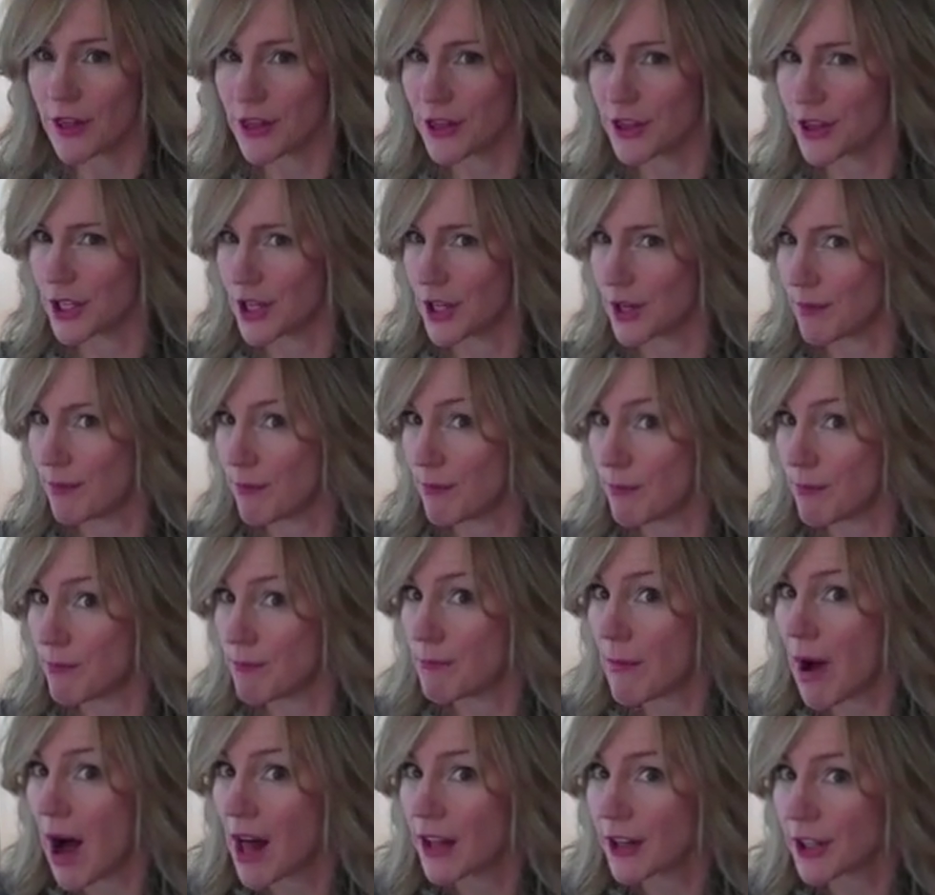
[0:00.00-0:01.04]
the
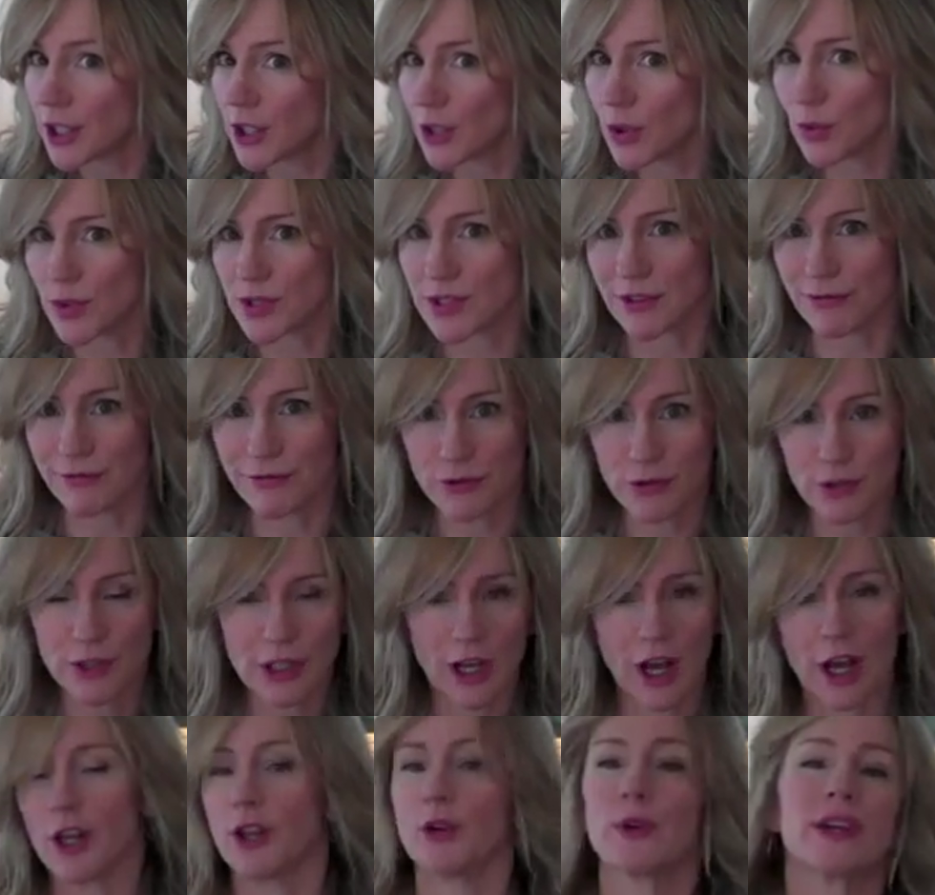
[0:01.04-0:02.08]
molecules of food
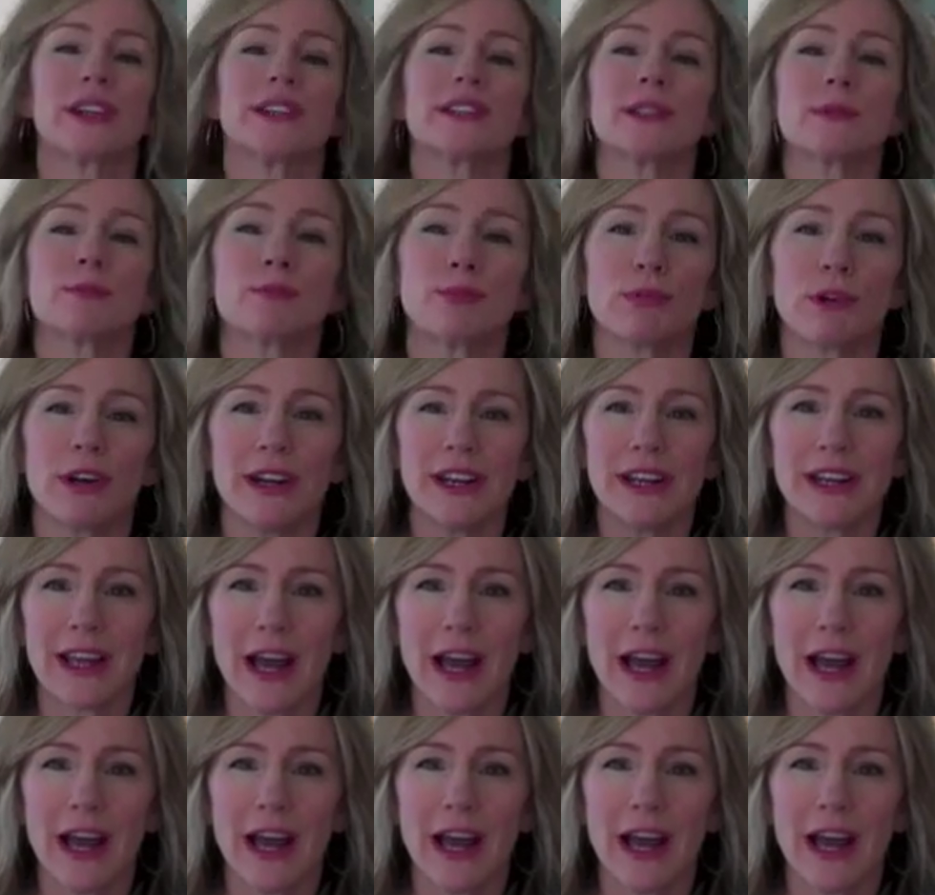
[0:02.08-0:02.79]
coloring spreading